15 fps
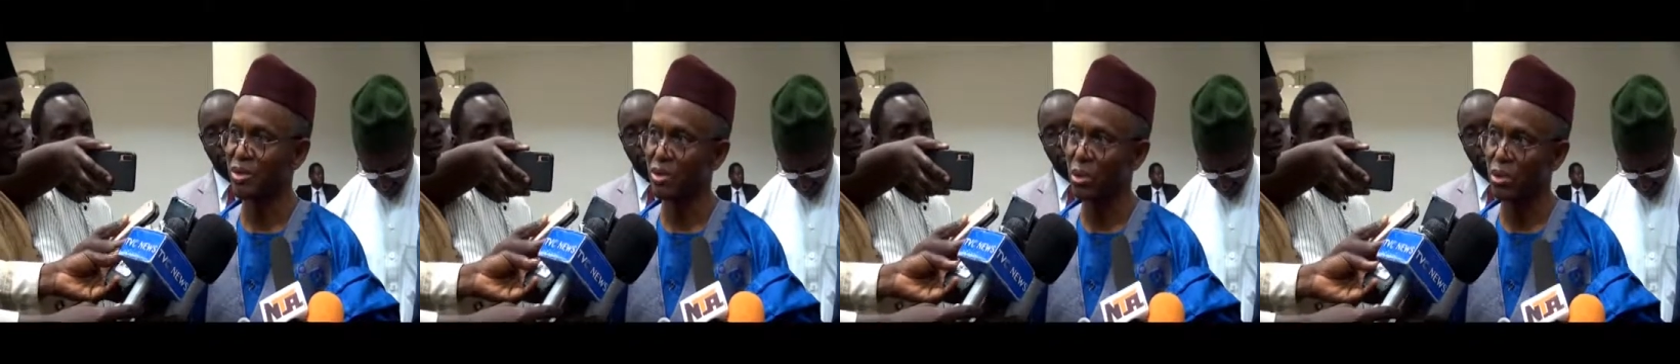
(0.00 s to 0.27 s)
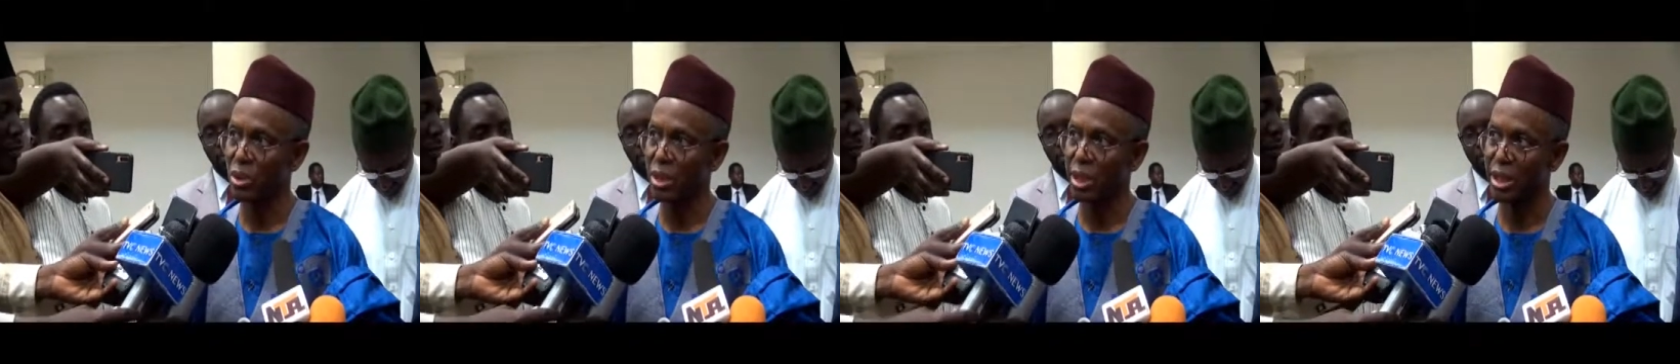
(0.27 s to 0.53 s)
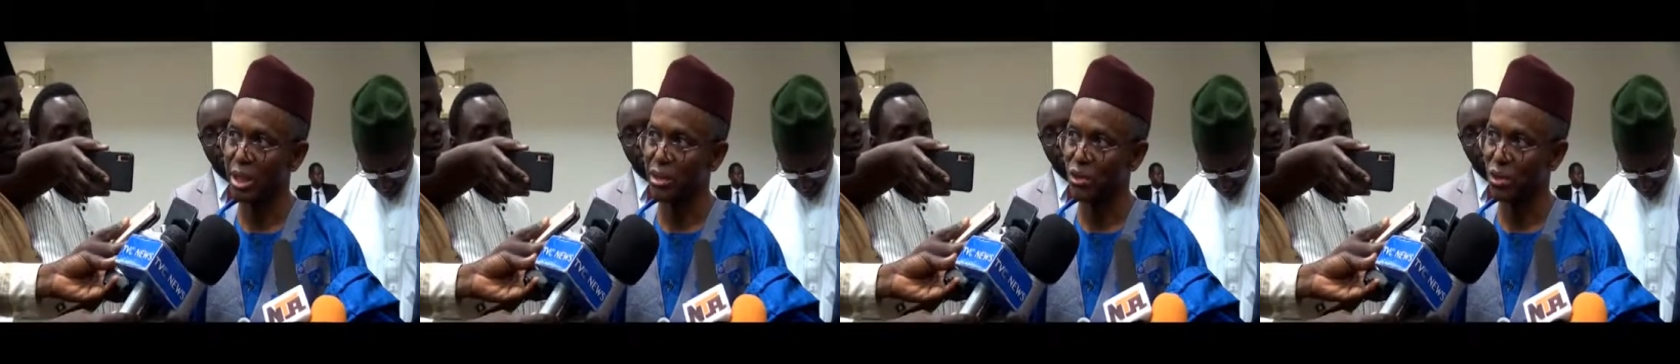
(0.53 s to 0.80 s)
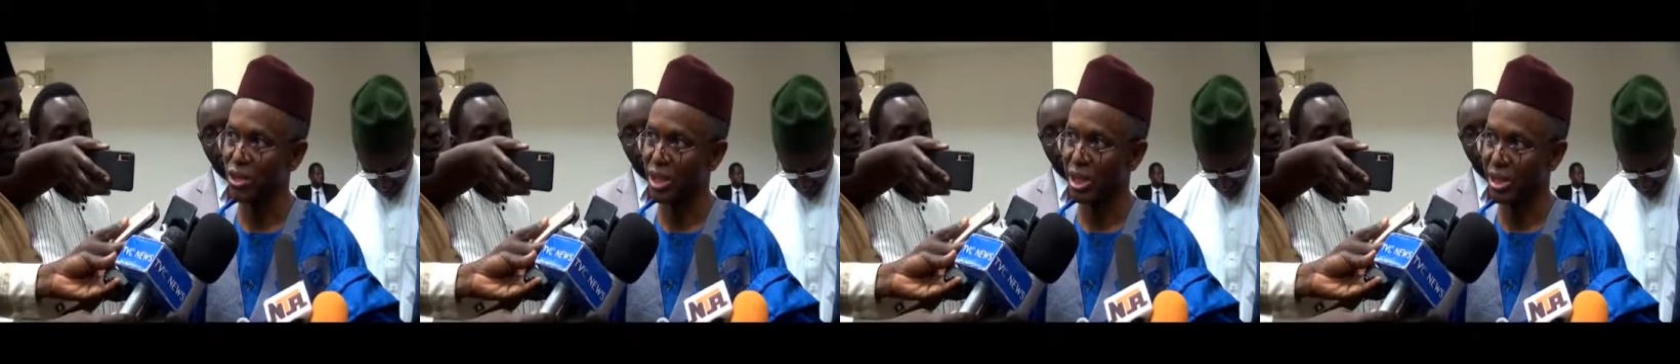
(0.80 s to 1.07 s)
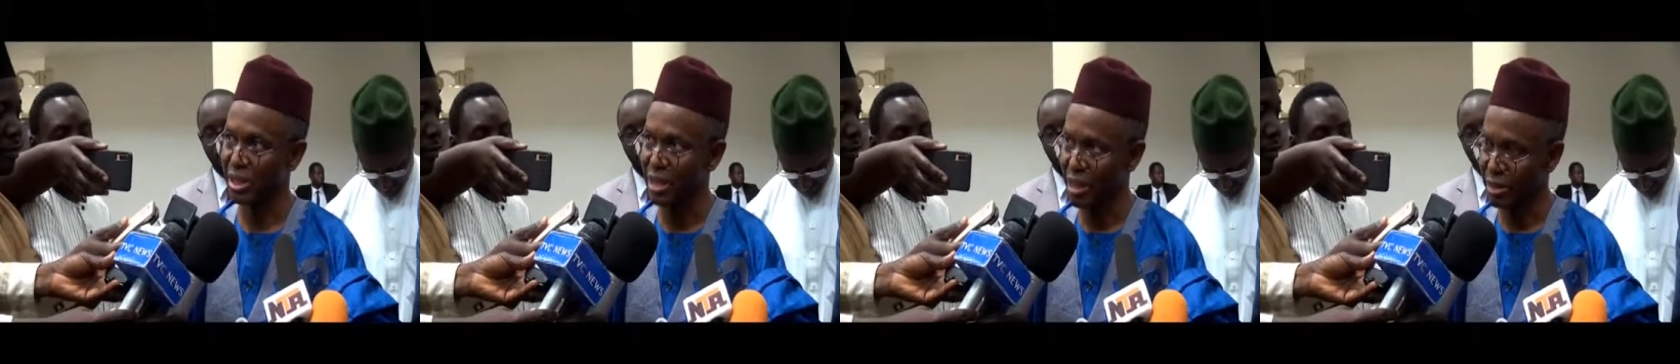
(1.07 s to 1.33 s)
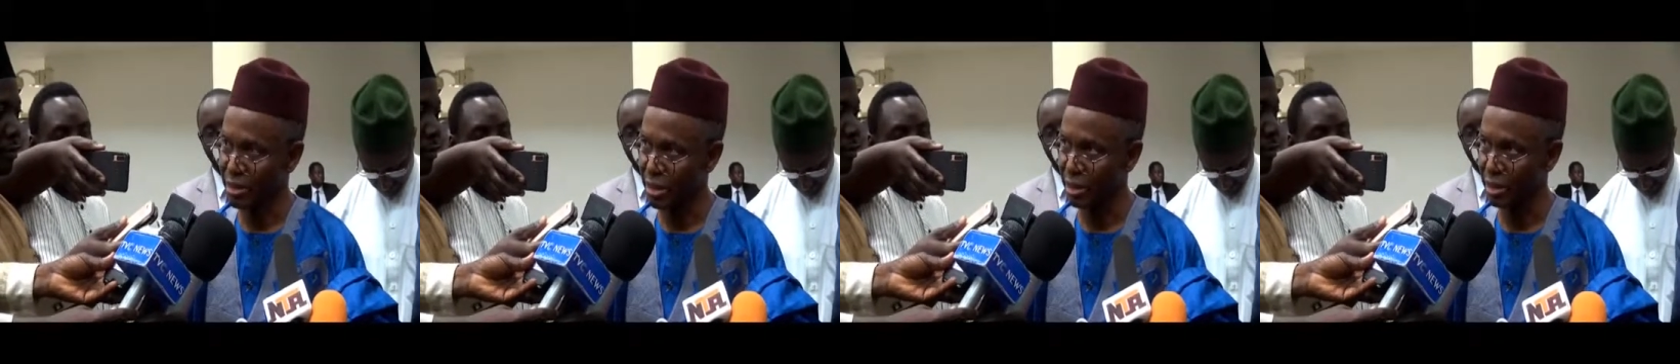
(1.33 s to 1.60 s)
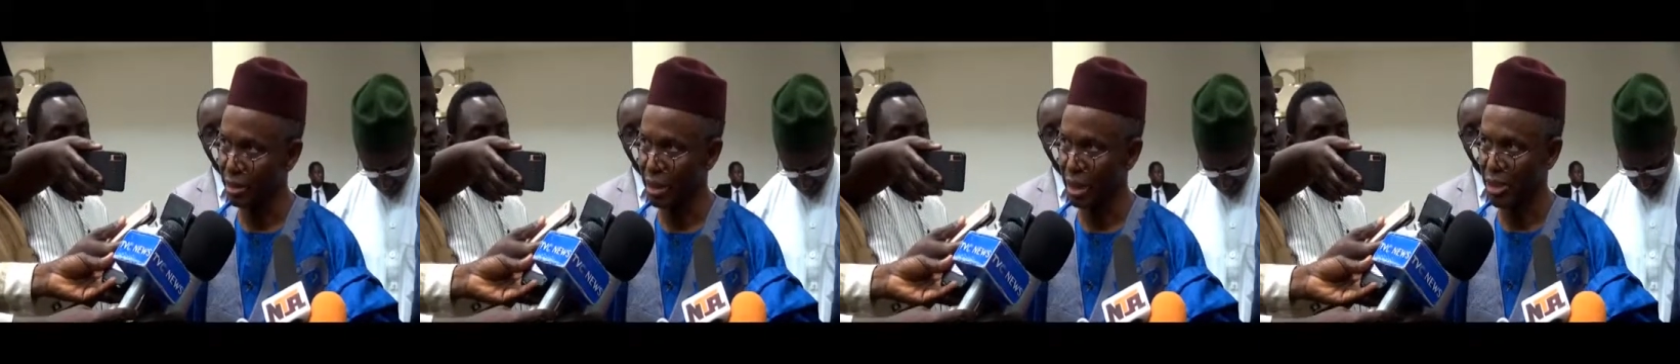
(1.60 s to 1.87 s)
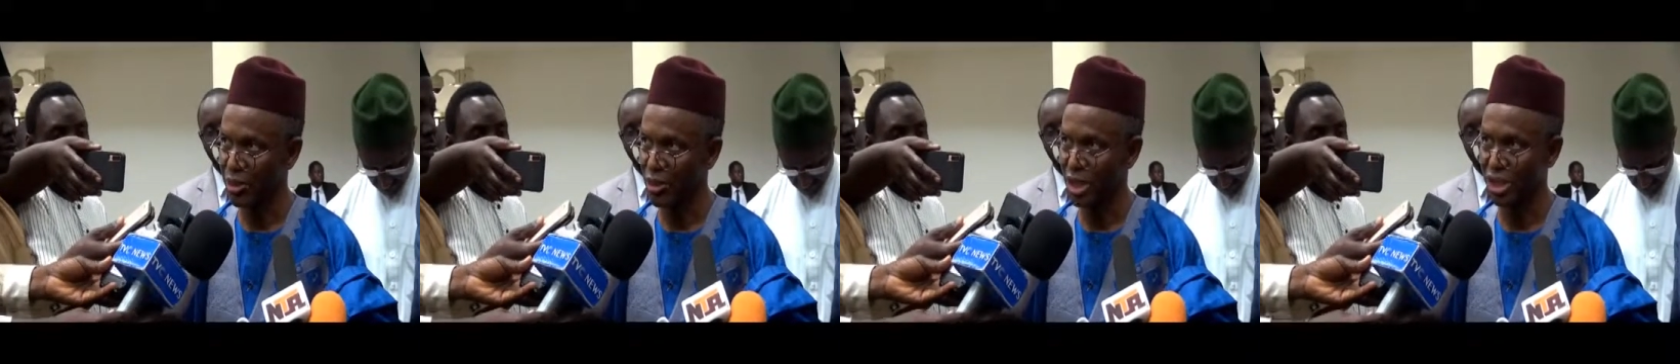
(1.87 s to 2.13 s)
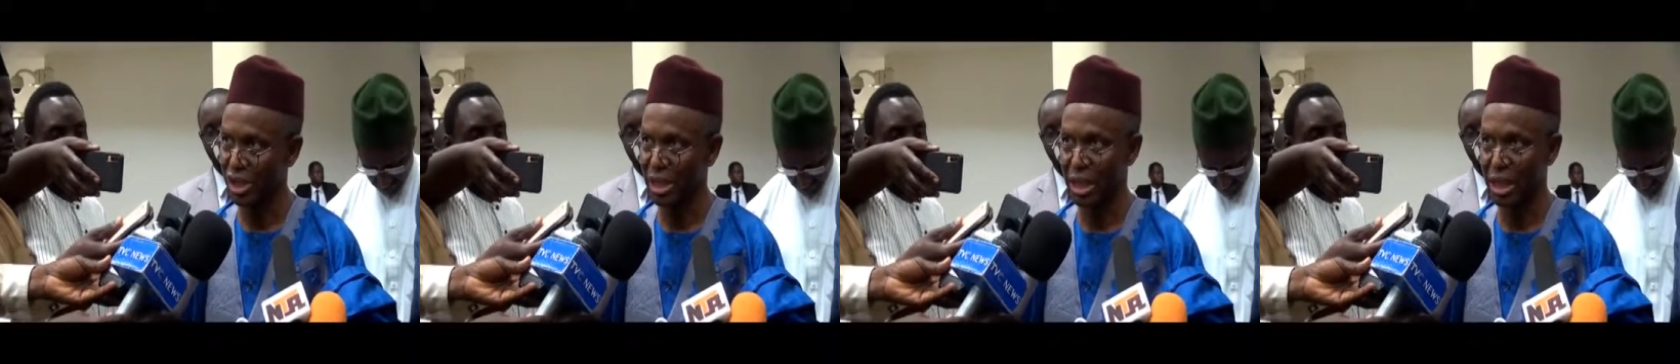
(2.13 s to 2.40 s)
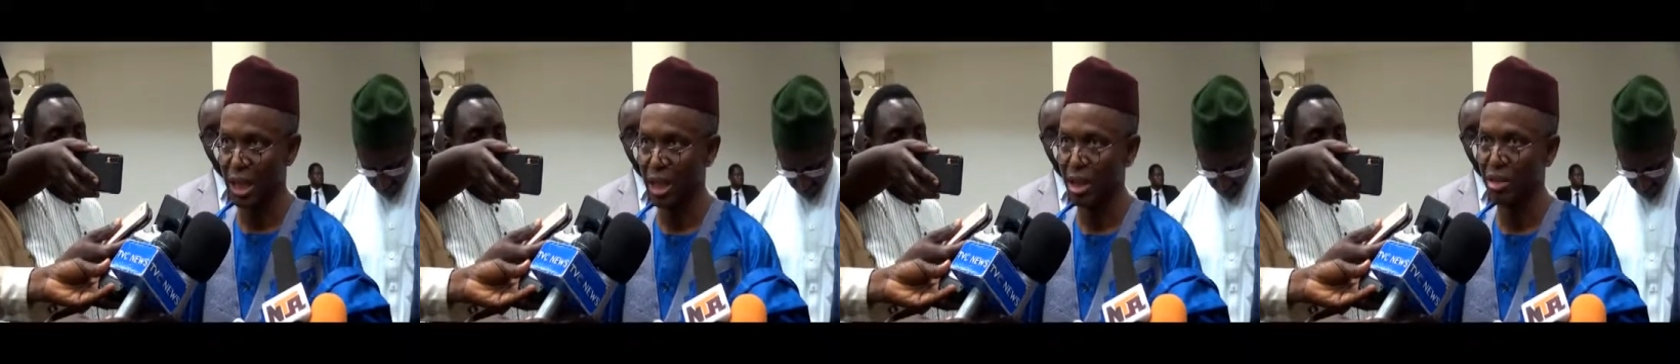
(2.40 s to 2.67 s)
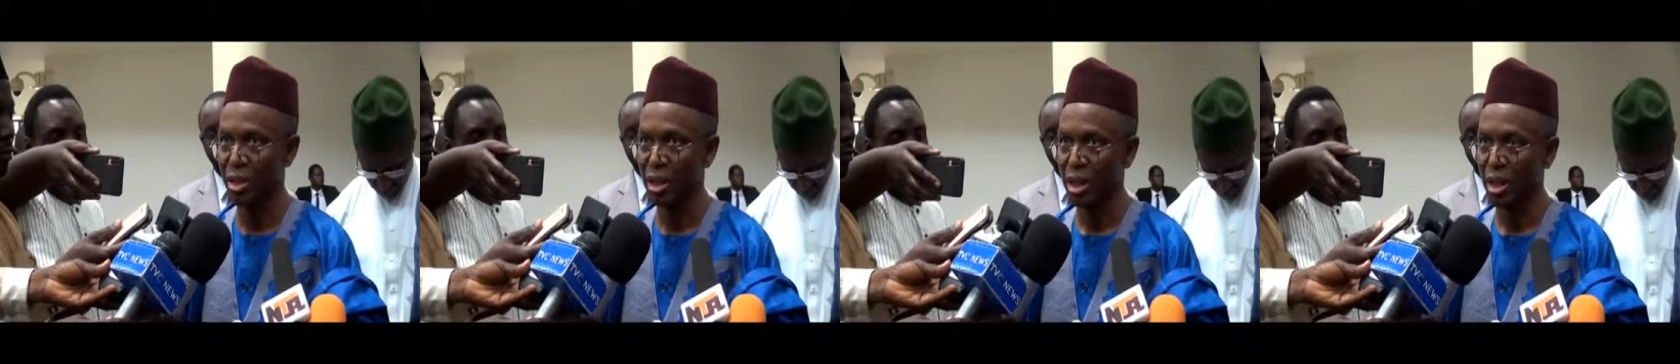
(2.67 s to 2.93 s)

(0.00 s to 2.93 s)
us not only in the social sector, education and health,